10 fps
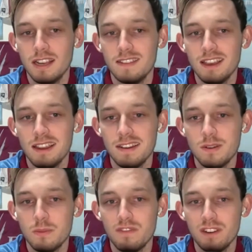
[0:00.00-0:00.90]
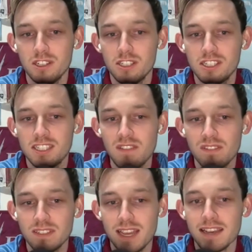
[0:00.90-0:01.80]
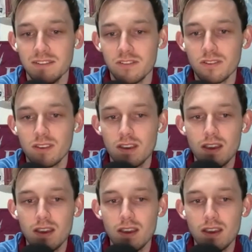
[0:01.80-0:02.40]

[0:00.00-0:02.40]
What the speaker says: and then we finished 17th